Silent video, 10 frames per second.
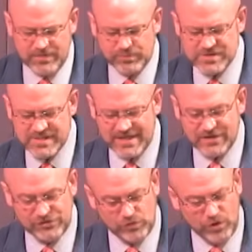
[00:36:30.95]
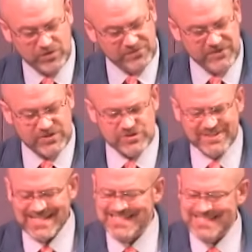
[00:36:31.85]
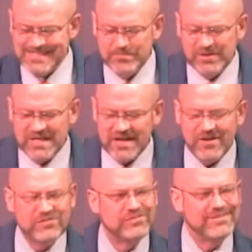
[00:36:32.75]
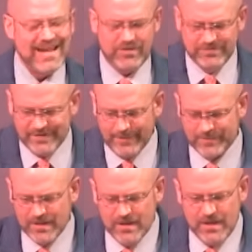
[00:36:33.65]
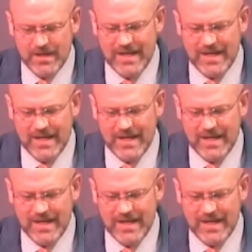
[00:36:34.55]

and present historical fiction is simply astounding.